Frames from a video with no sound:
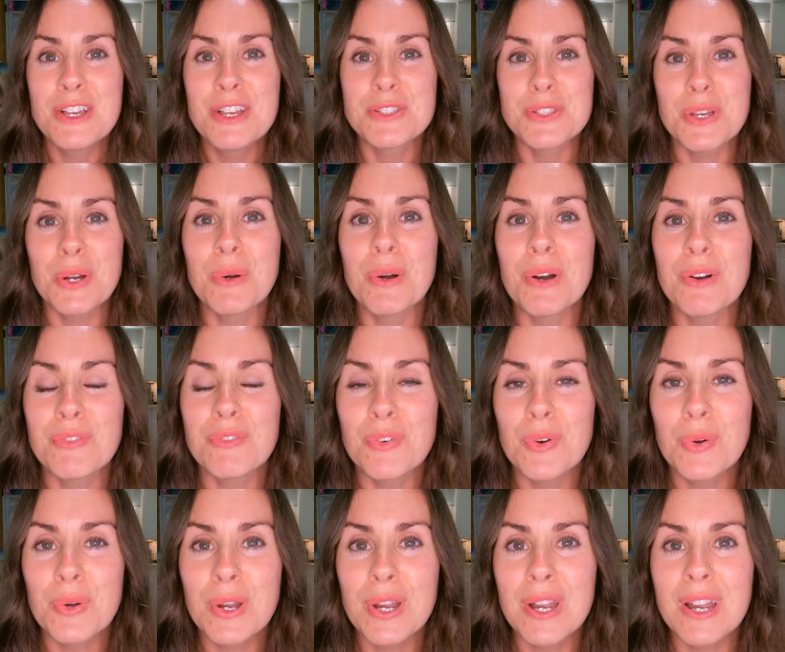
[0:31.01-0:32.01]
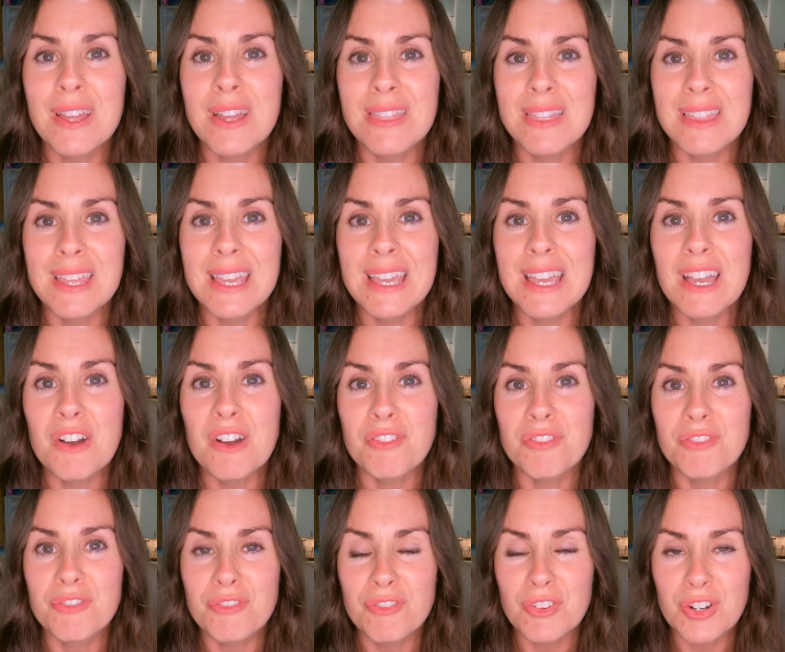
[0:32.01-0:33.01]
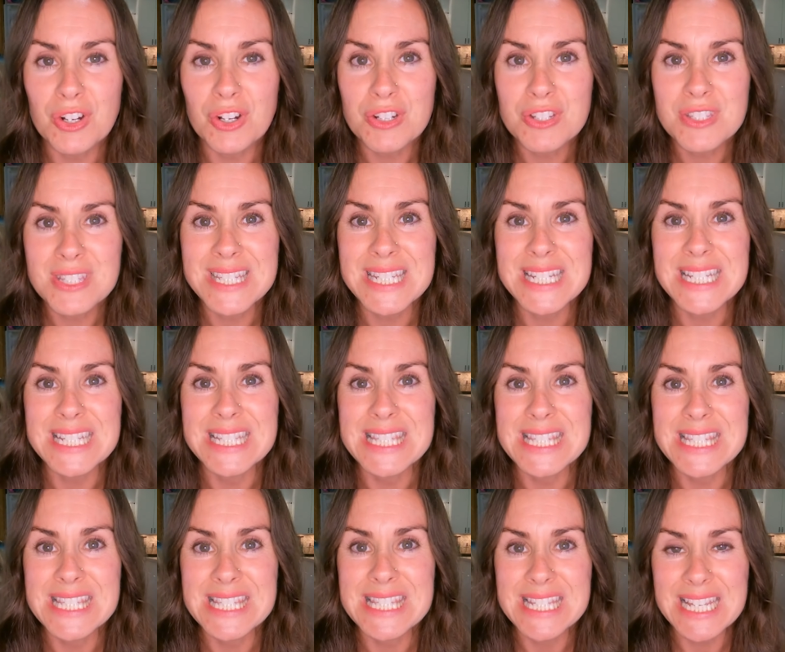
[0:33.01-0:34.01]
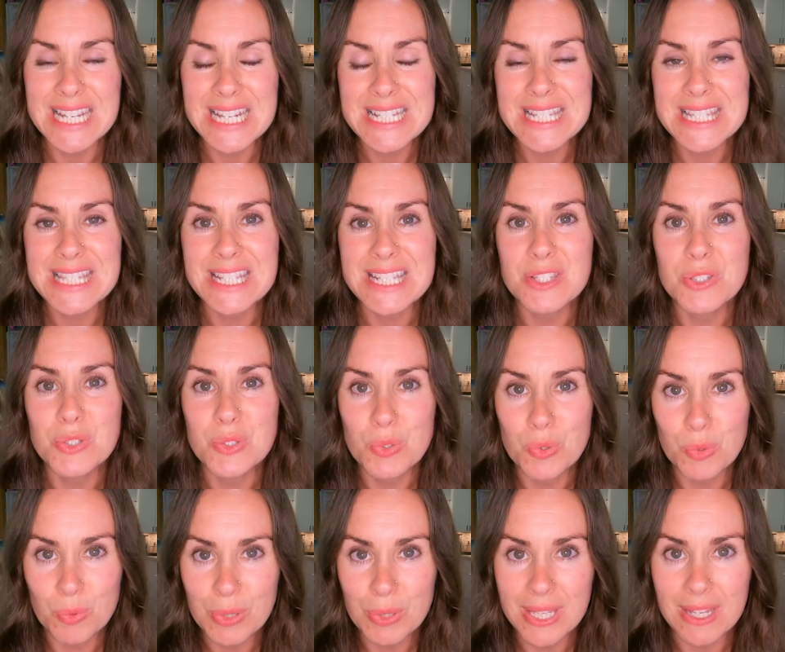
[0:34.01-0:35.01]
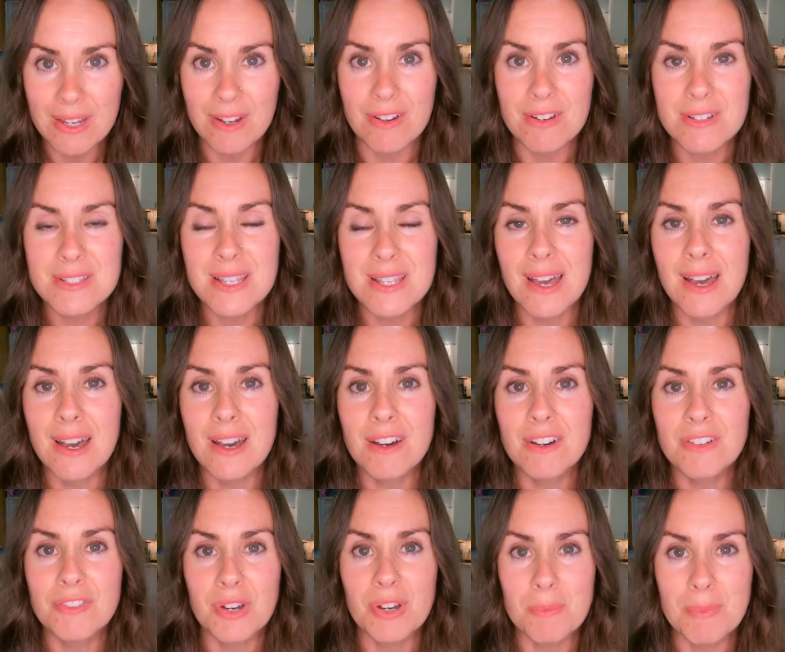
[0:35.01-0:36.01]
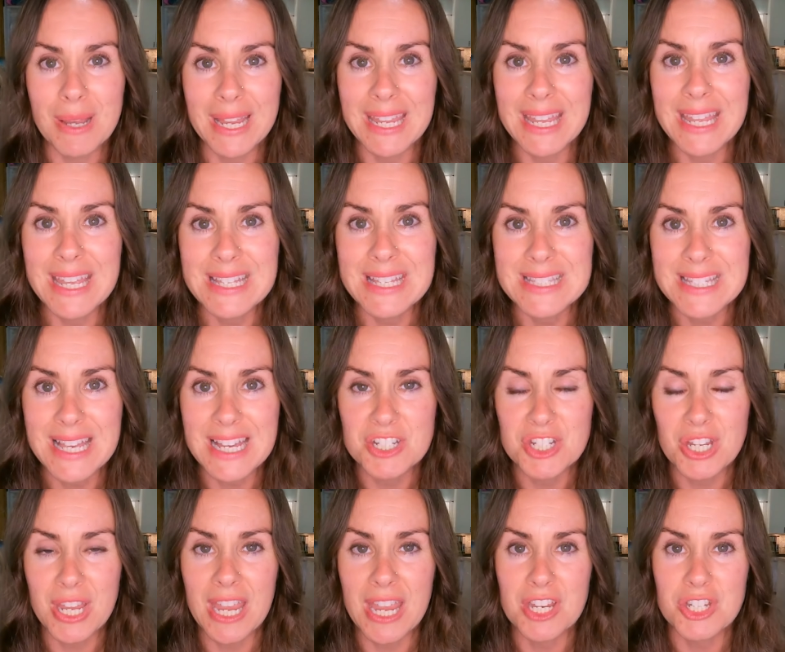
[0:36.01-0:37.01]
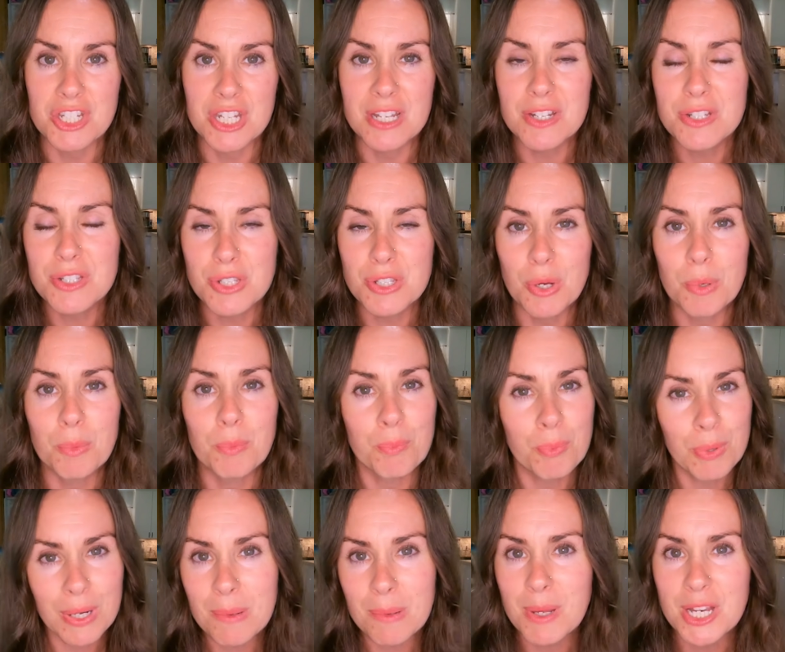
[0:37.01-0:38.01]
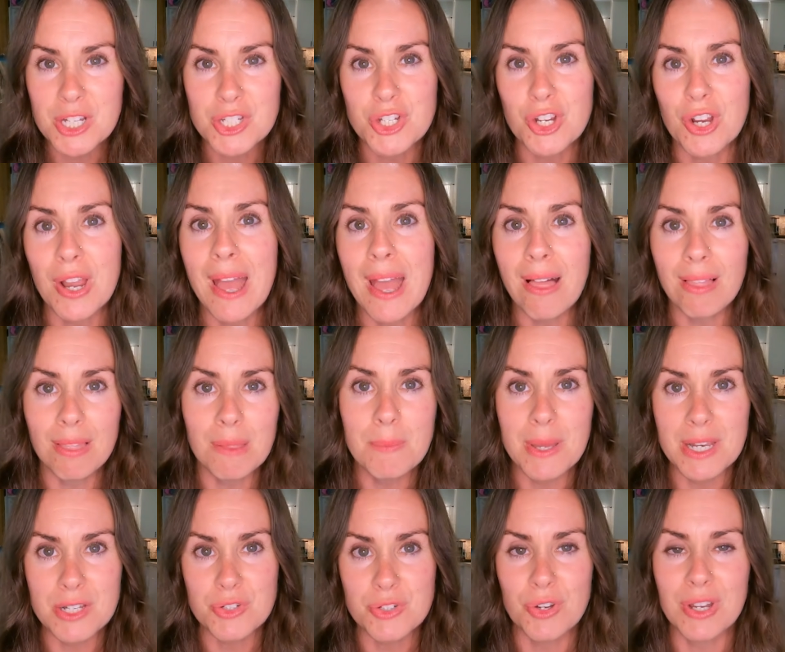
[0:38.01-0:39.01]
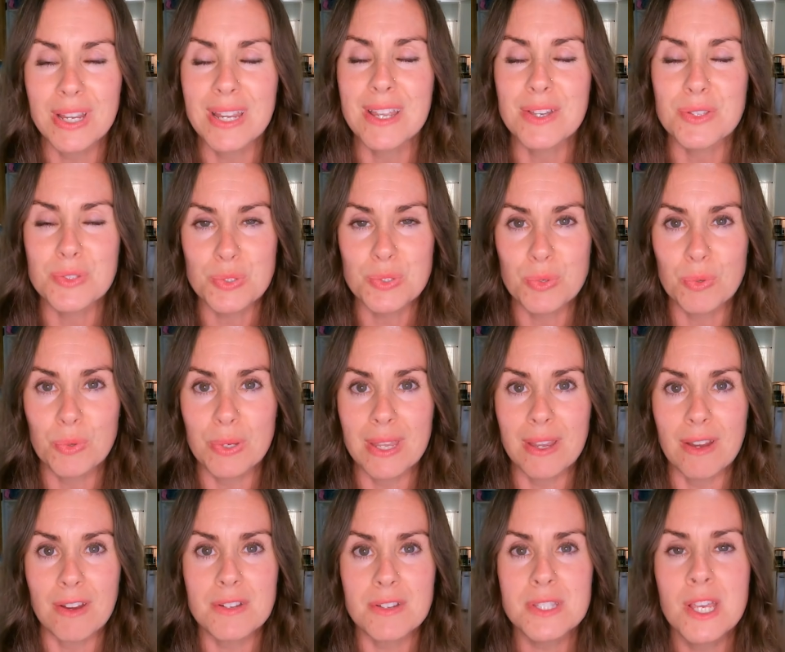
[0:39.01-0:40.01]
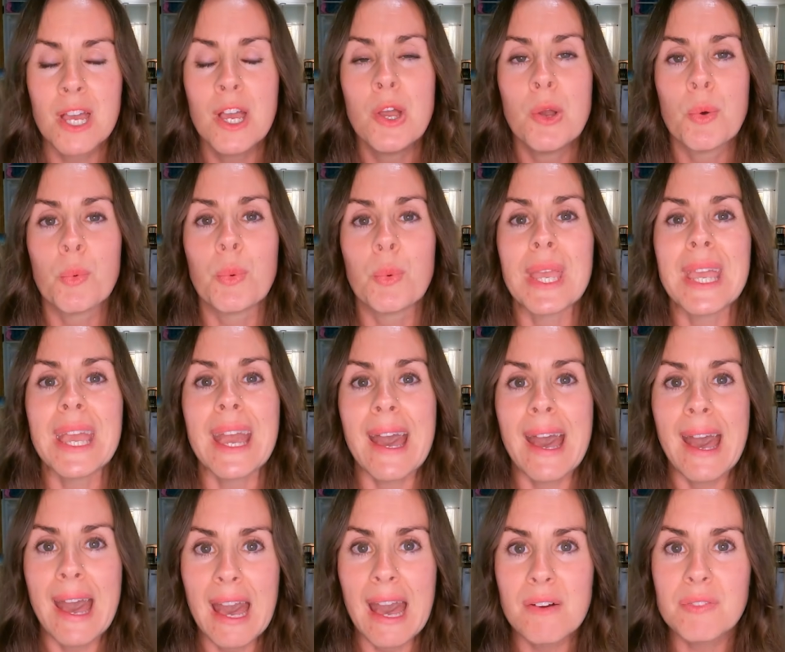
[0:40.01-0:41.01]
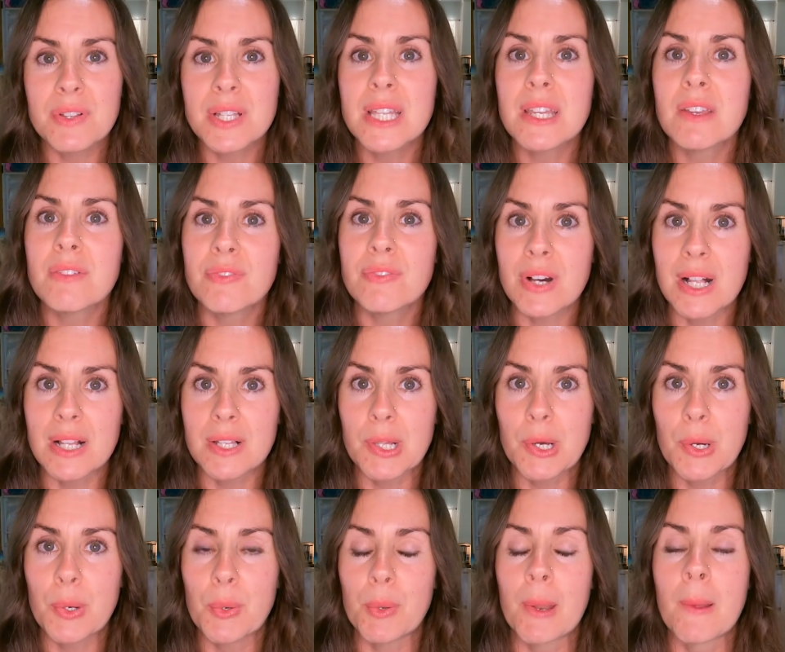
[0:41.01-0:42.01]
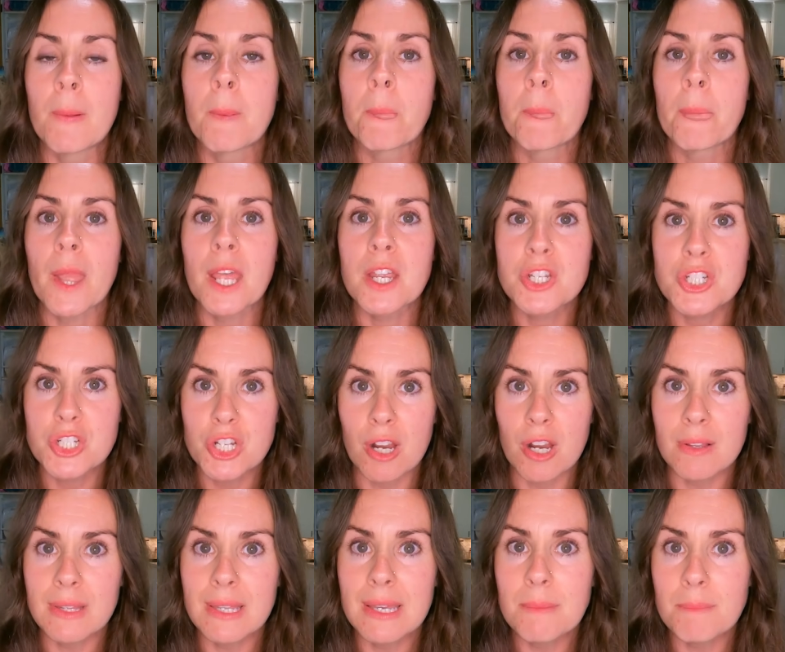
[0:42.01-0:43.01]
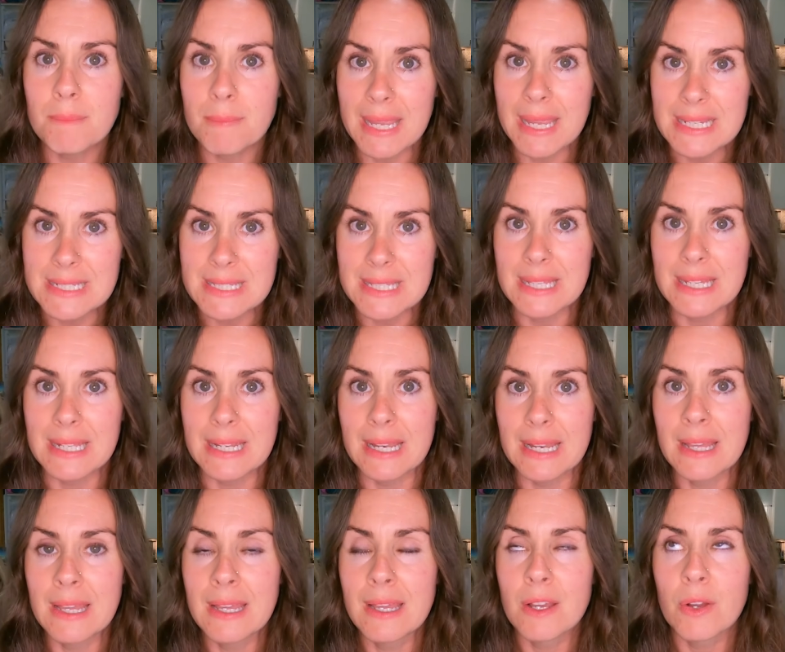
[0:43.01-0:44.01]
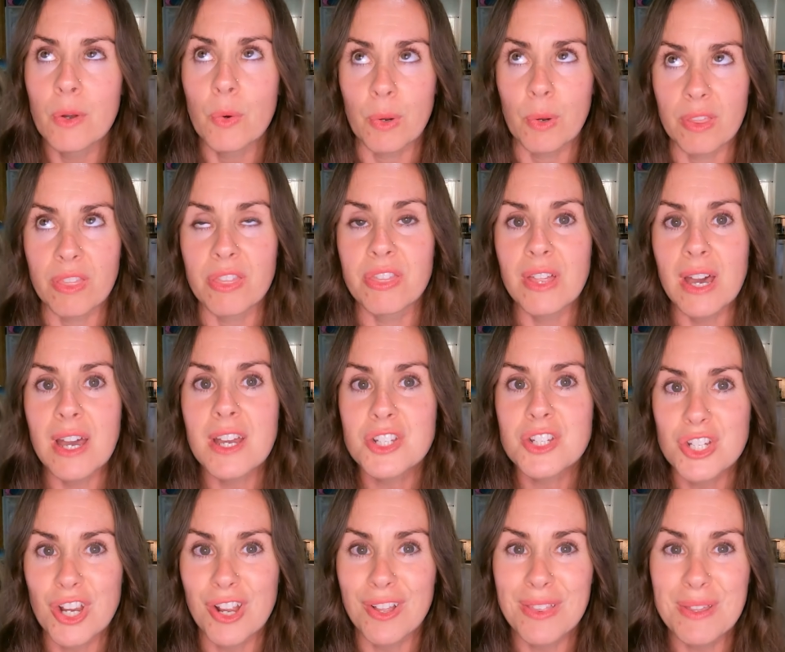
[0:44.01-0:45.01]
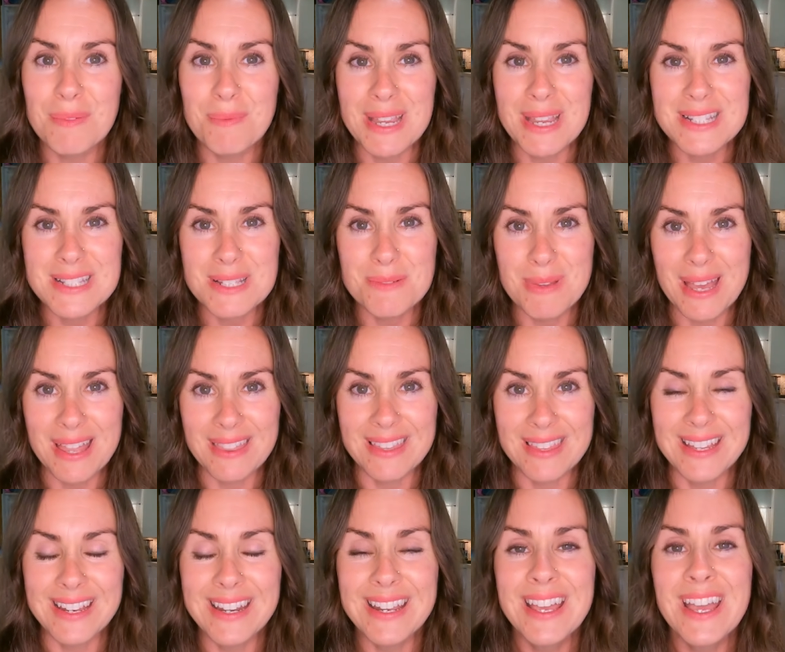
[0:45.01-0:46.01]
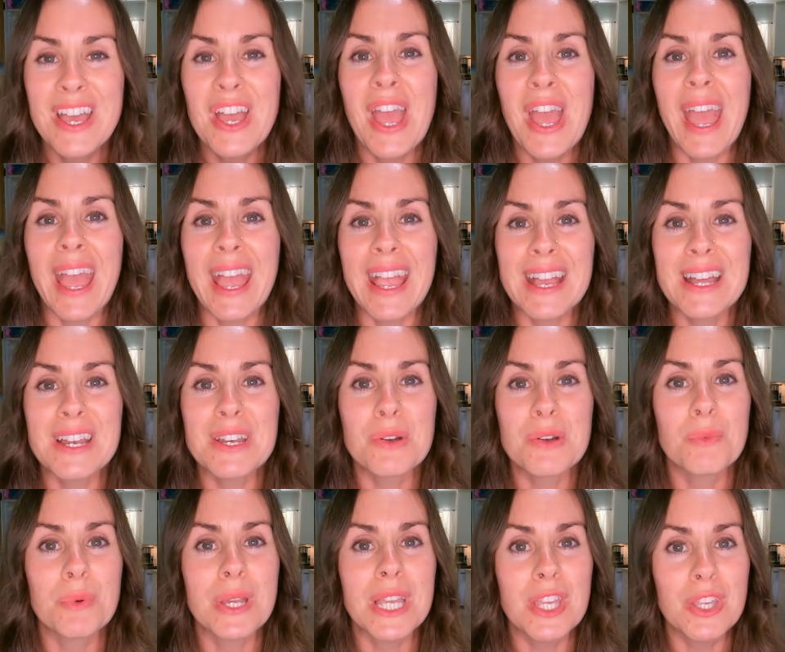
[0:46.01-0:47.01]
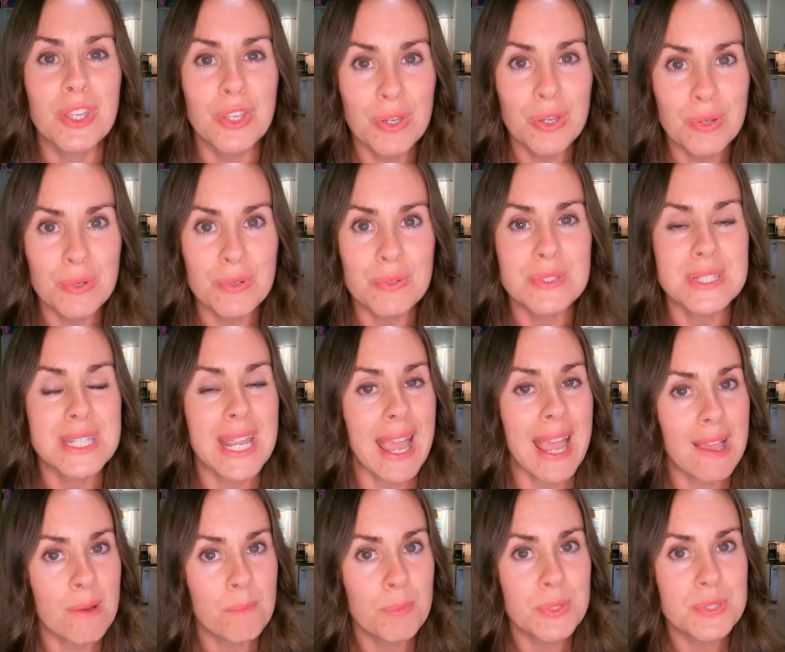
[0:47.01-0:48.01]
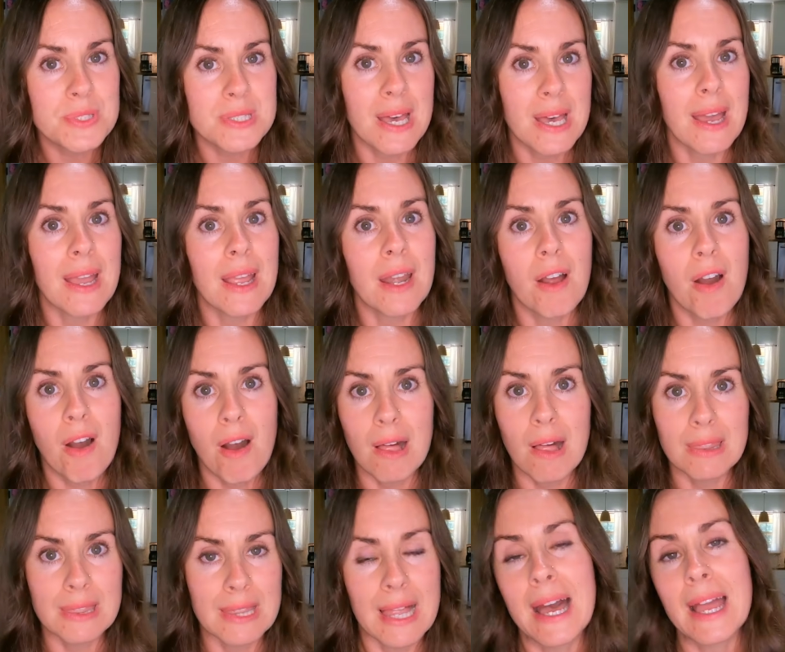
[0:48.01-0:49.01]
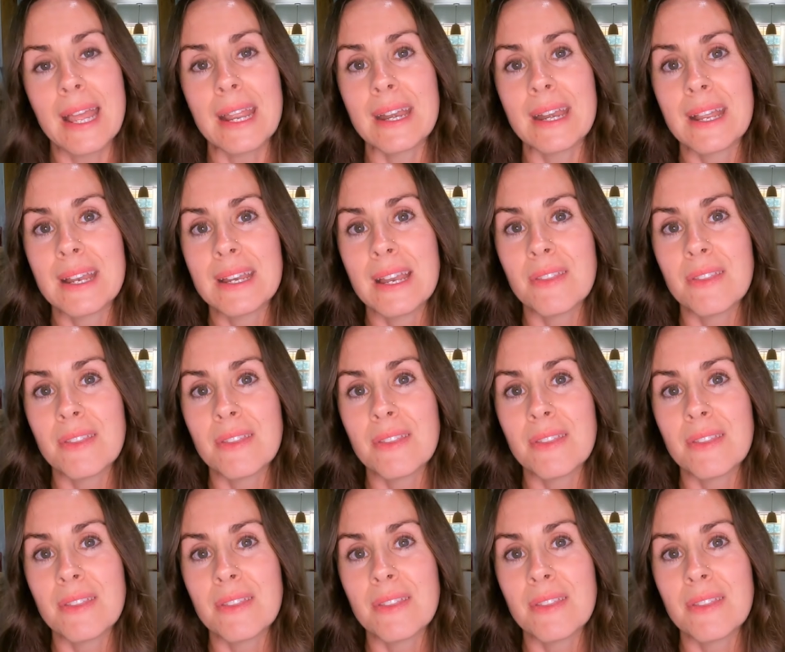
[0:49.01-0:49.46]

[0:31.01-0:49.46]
So for the first 6 school years of my kids' education, so pretty much your elementary school years, we heavily followed Charlotte Mason, or the Charlotte Mason method, and we used Ambleside Online.